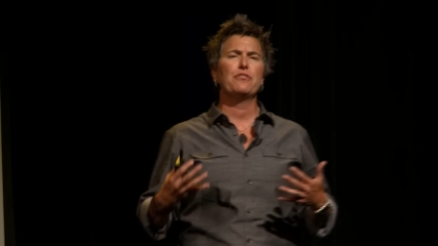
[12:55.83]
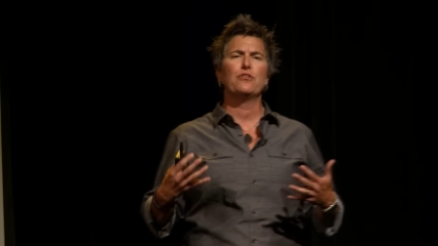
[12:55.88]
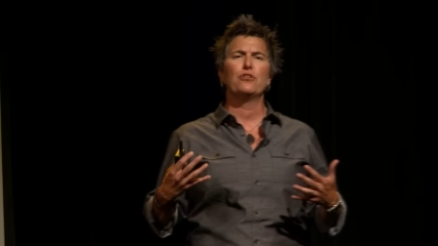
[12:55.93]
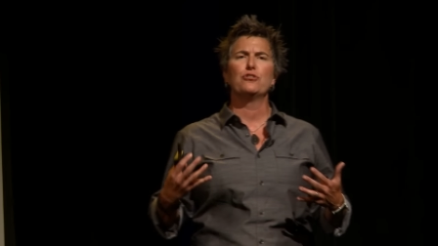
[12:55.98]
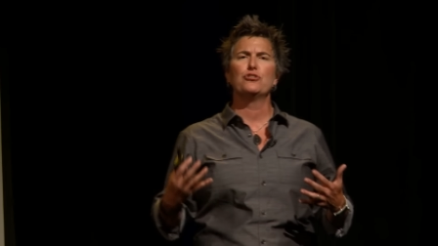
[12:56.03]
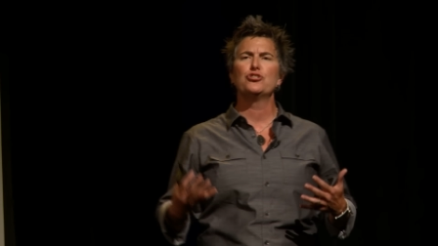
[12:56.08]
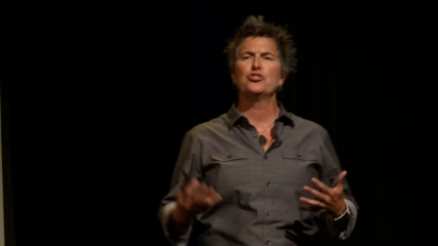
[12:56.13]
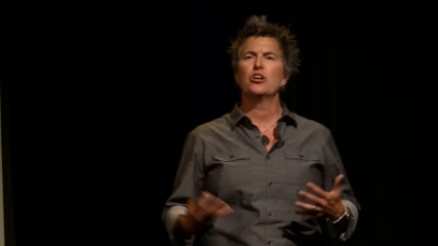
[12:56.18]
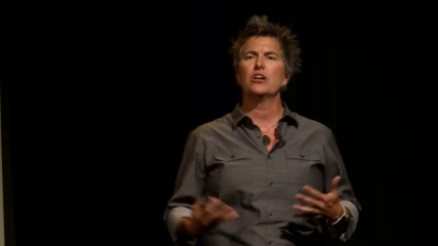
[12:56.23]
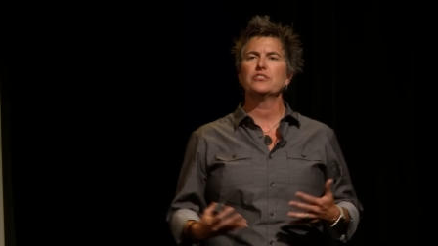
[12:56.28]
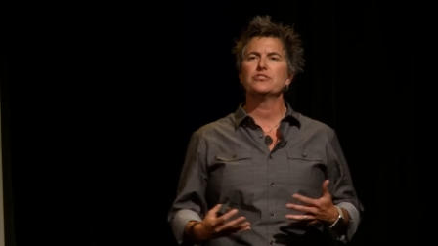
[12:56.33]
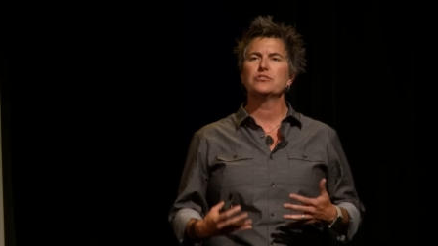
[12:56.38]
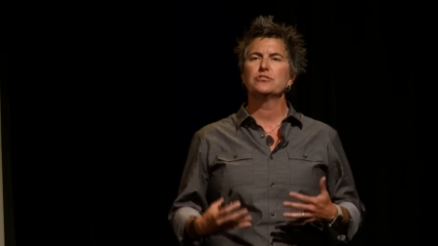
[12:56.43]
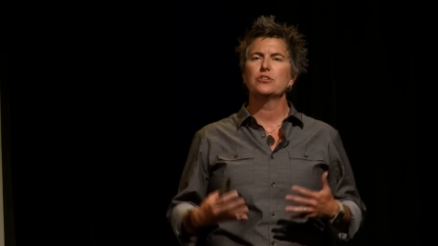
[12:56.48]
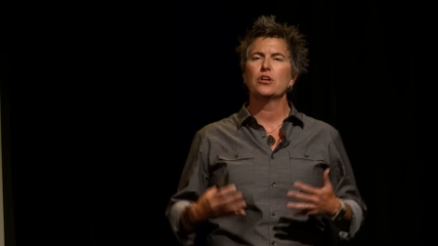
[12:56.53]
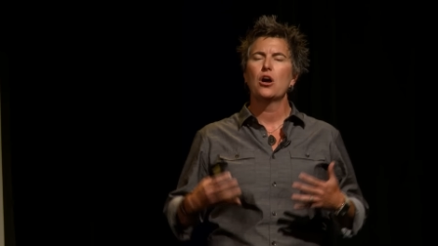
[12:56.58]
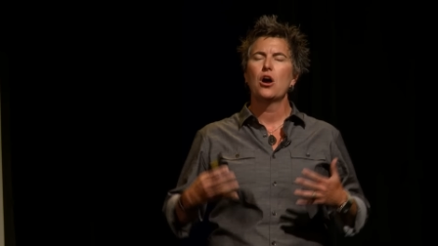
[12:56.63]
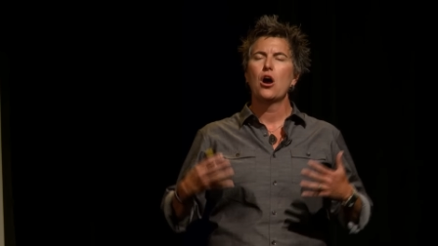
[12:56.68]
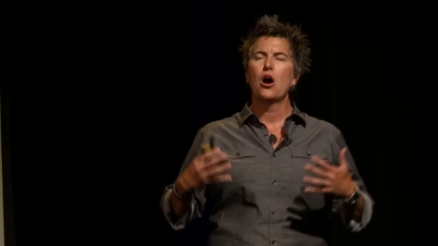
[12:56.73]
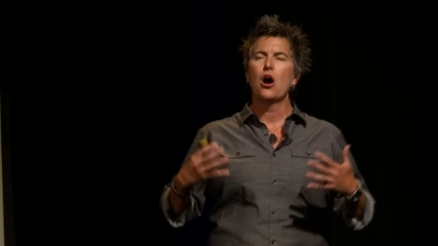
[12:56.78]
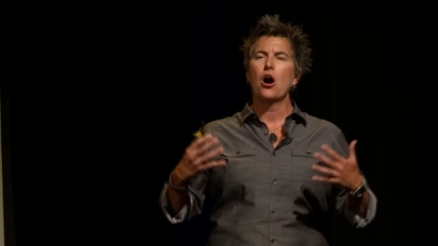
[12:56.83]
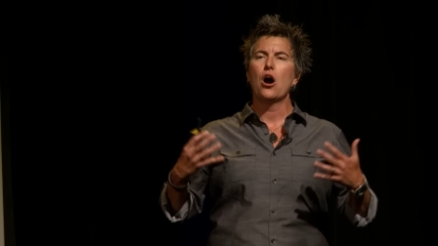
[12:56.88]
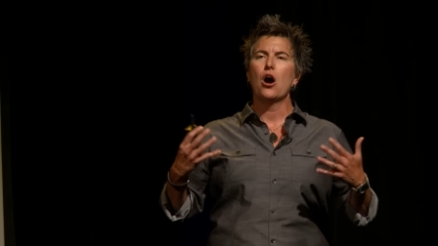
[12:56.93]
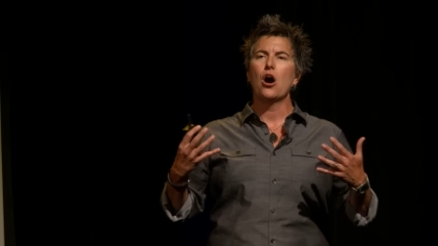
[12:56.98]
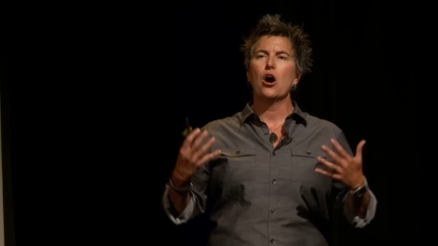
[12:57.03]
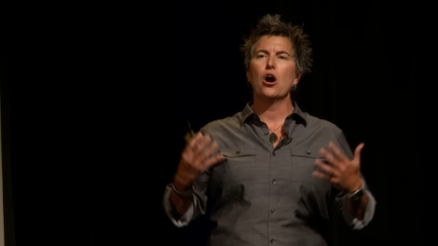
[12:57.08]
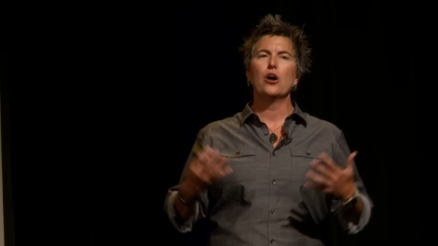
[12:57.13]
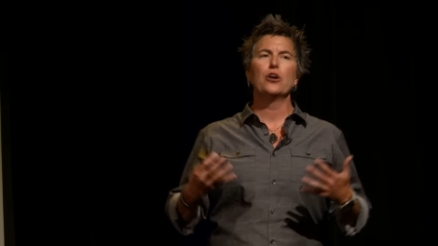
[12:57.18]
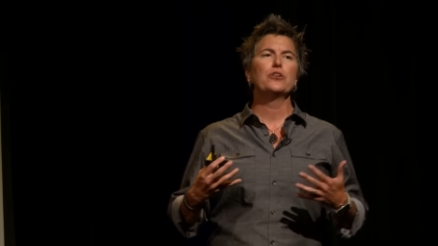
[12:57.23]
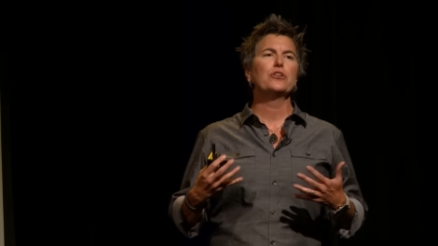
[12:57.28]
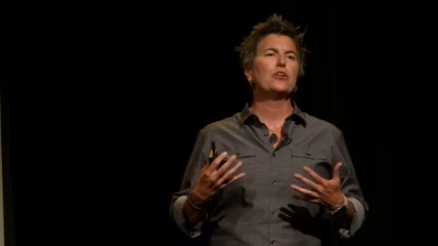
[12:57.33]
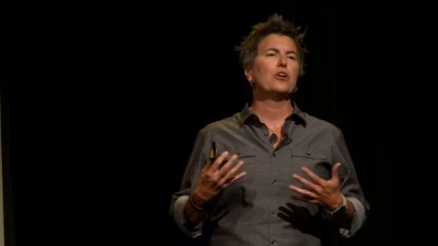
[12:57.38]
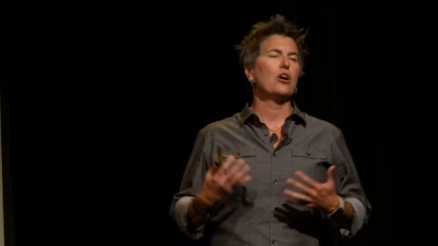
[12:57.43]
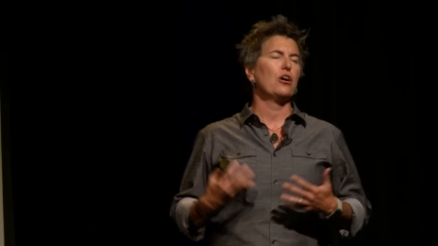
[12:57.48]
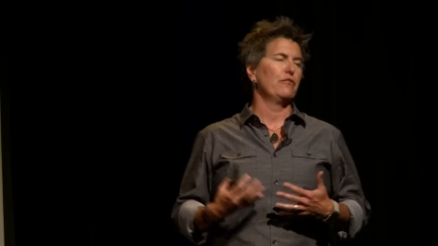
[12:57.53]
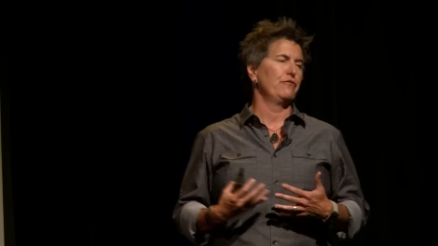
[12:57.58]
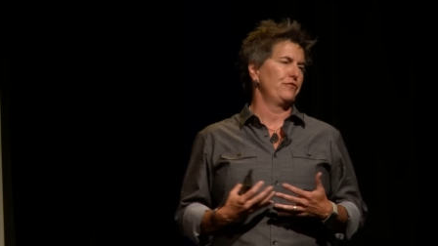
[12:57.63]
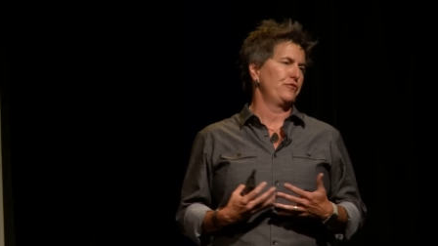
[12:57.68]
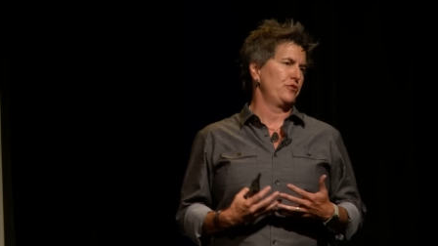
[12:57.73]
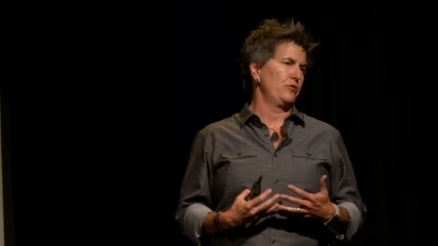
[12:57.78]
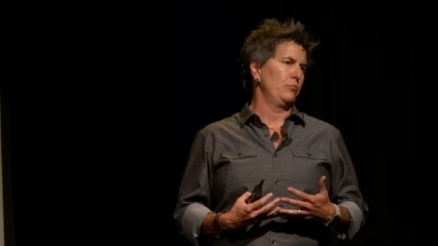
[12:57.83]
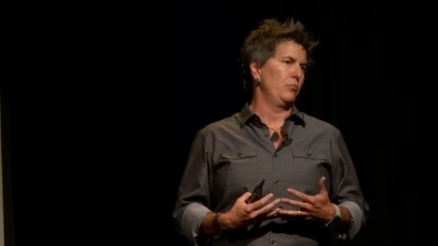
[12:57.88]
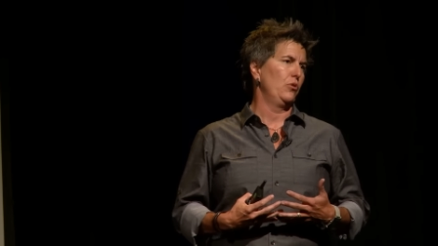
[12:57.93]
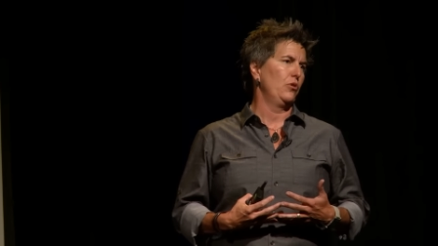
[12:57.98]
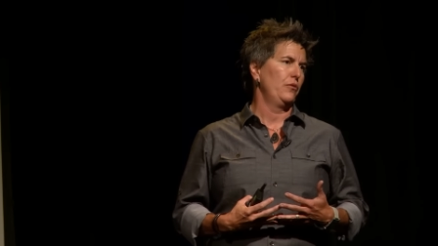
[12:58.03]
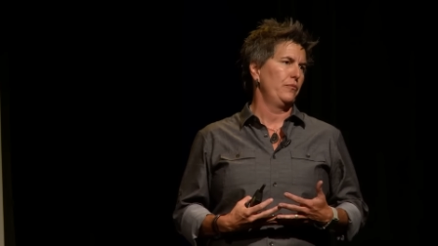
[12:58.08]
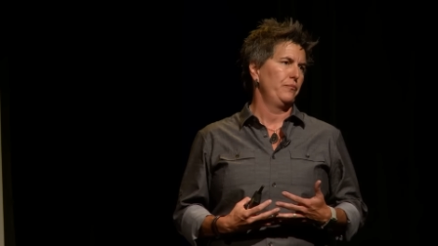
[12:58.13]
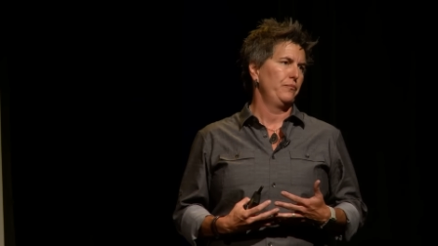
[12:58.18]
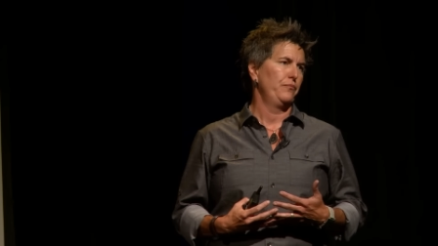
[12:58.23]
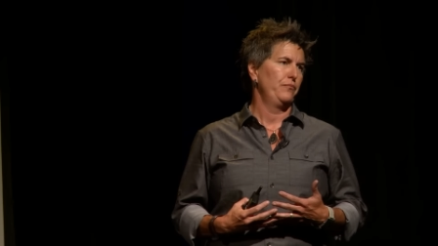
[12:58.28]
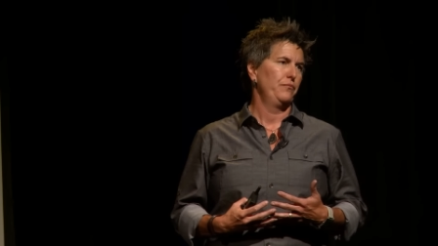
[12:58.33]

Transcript: they're just uncomfortable.